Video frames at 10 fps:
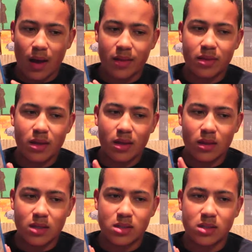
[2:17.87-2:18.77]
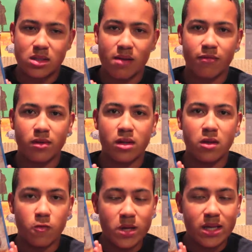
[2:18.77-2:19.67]
I think this is definitely
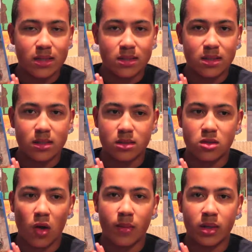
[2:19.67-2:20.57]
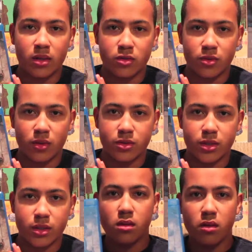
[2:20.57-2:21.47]
the weakest installment in the
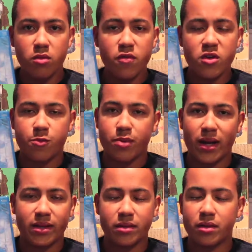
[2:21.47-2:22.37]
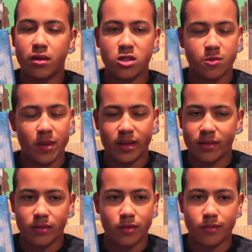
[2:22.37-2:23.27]
trilogy. The movie is practically all
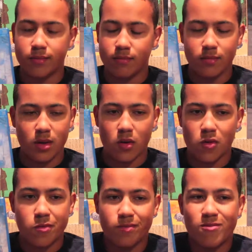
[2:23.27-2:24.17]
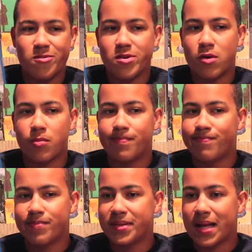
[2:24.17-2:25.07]
spectacle, no real
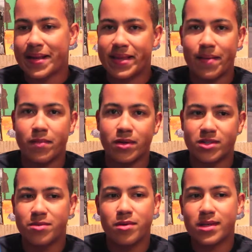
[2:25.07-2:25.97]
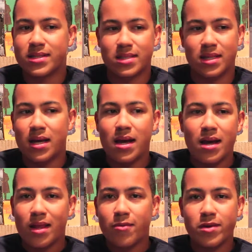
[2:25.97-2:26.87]
plot that much. There really
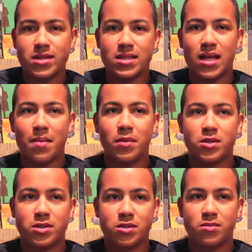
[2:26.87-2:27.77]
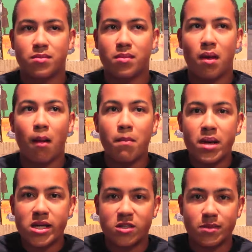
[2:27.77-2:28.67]
isn't that much
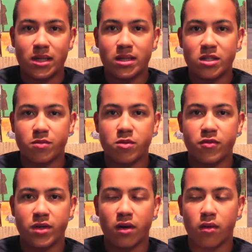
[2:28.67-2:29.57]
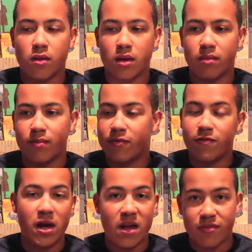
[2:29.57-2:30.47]
amazement in this movie other than
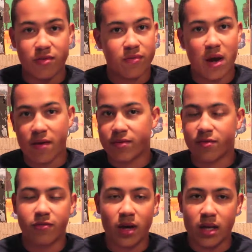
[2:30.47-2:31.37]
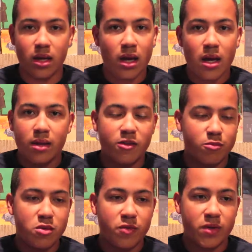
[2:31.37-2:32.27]
fight after fight after fight.
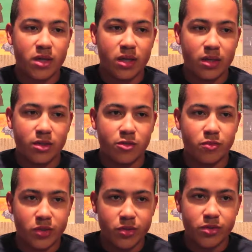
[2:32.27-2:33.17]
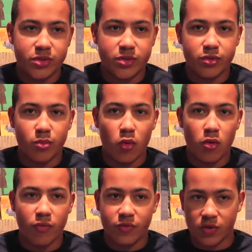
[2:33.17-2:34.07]
This movie is reduced to
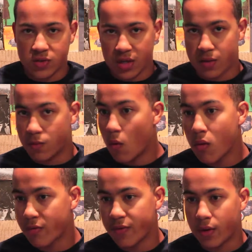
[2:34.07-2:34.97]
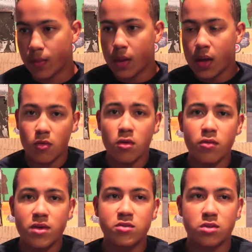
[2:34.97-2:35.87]
more of just a war film. Lord of
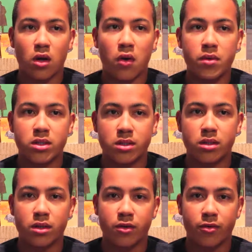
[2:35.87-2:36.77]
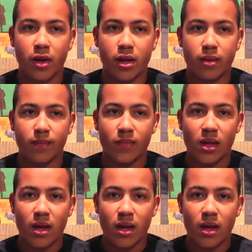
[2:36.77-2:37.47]
the Rings was always good at creating